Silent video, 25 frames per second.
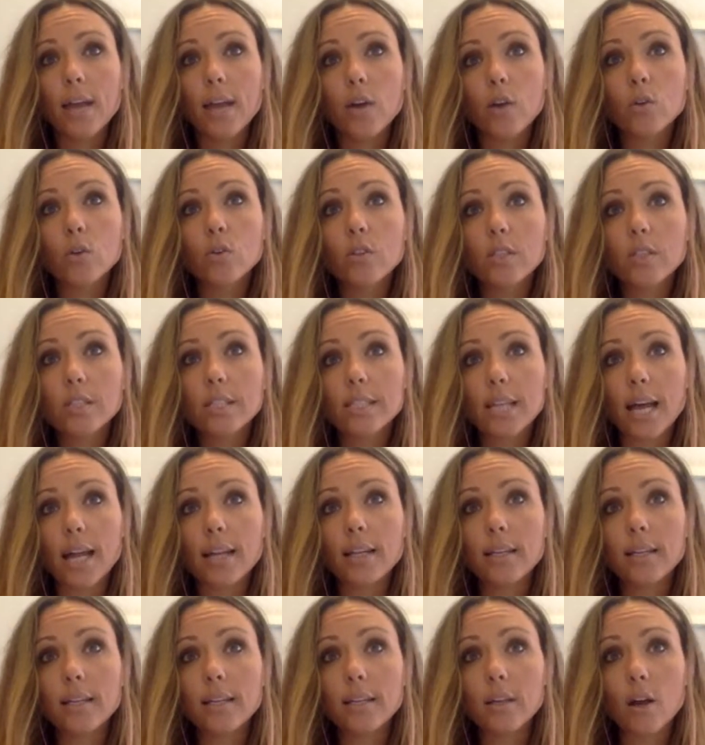
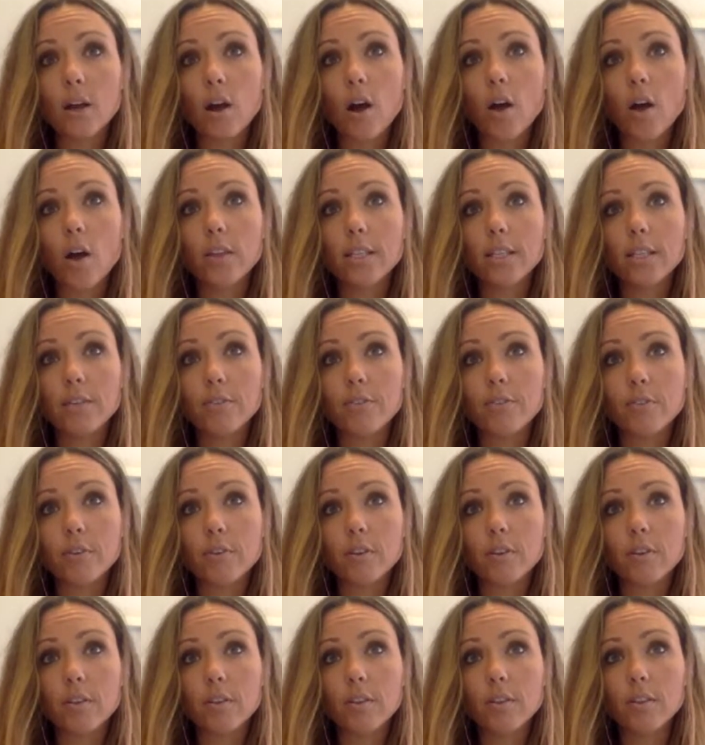understand all the
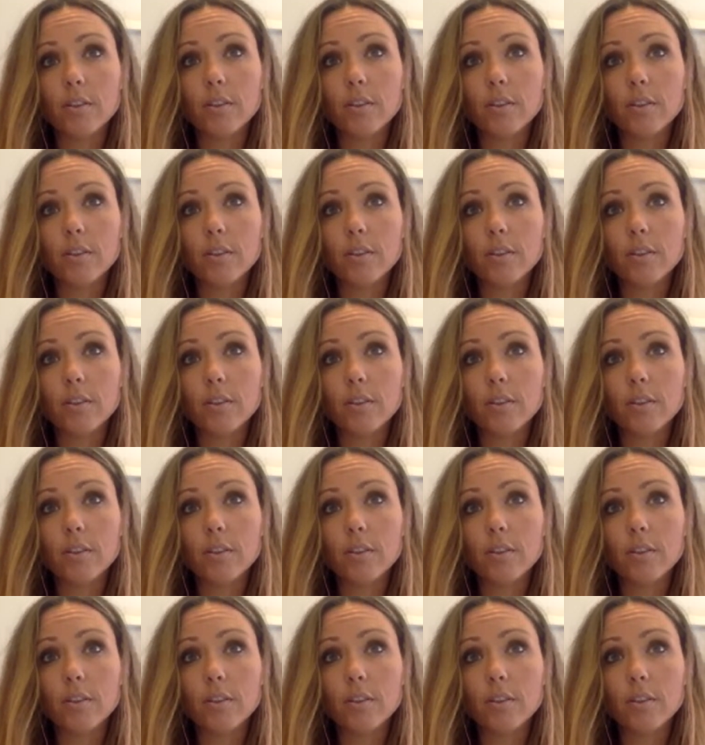different